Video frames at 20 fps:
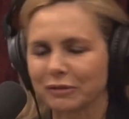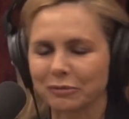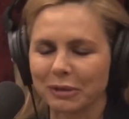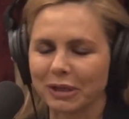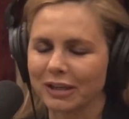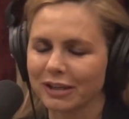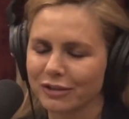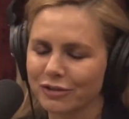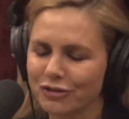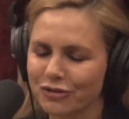my
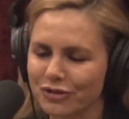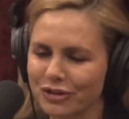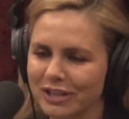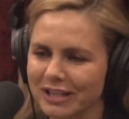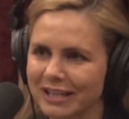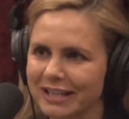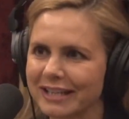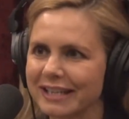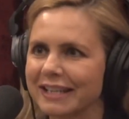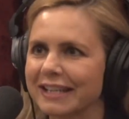
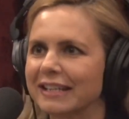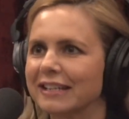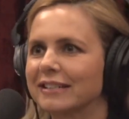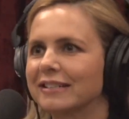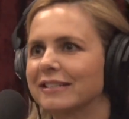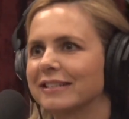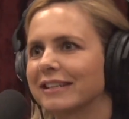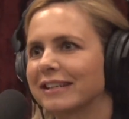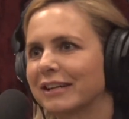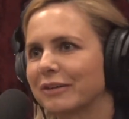country and
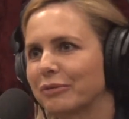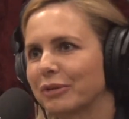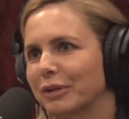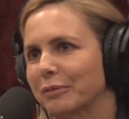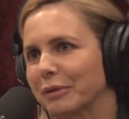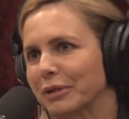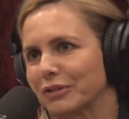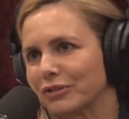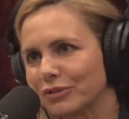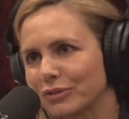what am
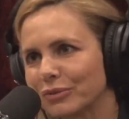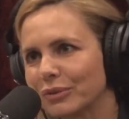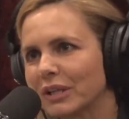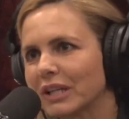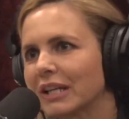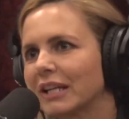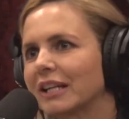I doing,